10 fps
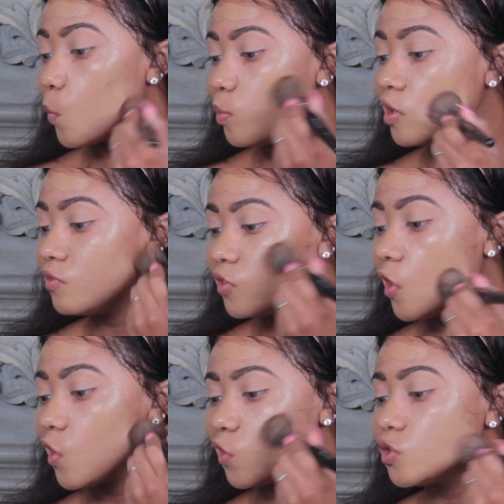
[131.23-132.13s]
buff
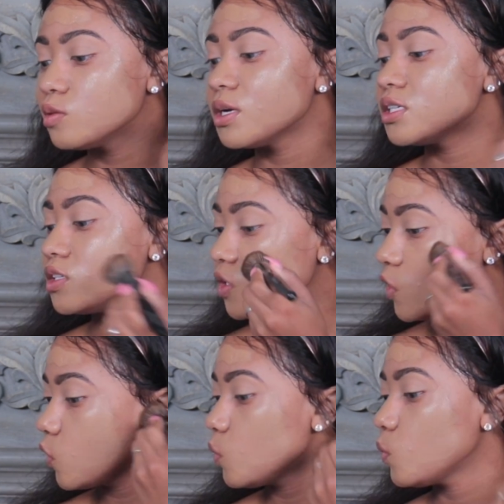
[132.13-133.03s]
that into my
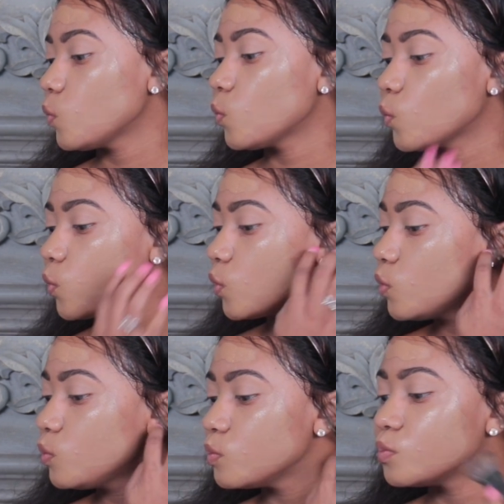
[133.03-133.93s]
skin. Oh.